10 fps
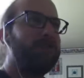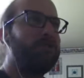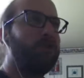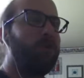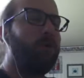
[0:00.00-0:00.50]

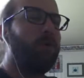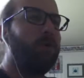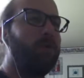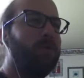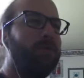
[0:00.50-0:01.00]
So
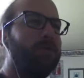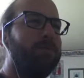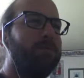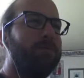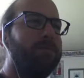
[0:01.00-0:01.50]

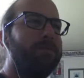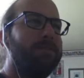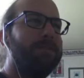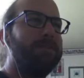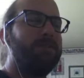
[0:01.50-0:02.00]

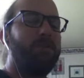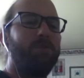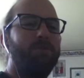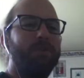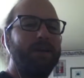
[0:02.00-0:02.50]

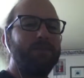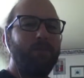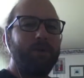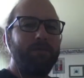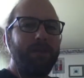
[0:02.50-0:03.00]
is
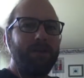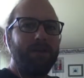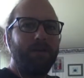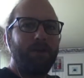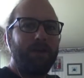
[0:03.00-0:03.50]
one meeting
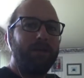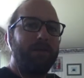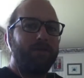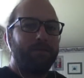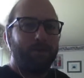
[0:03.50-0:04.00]
a week
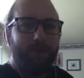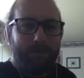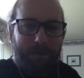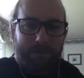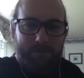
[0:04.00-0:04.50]
enough for you,
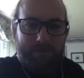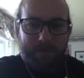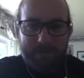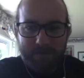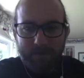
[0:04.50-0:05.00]
Remneat?
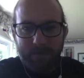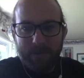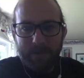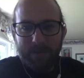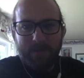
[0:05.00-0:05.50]
Because
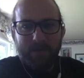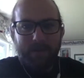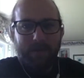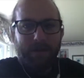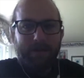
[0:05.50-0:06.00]

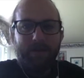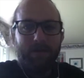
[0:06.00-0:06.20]
I know